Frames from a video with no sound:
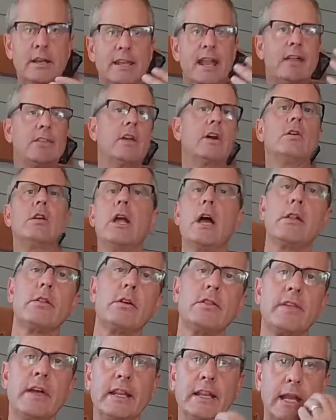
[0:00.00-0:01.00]
Now the only other
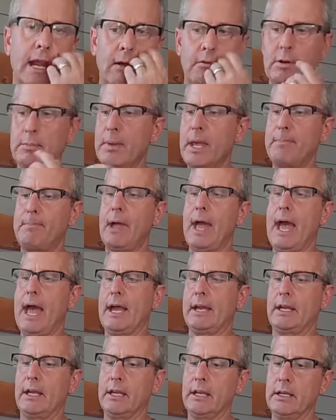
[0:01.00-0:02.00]
thing that I would be
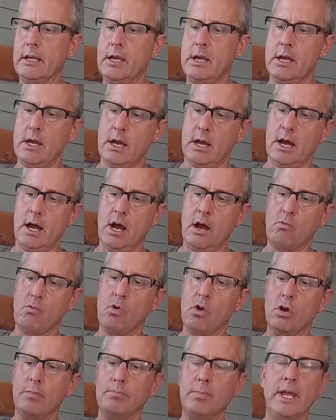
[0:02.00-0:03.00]
packing
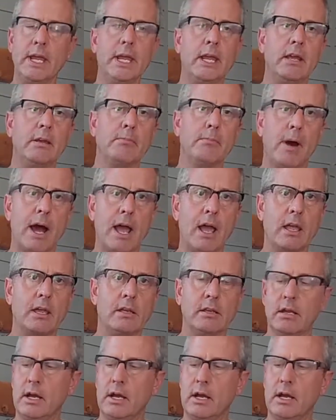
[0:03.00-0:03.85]
would be my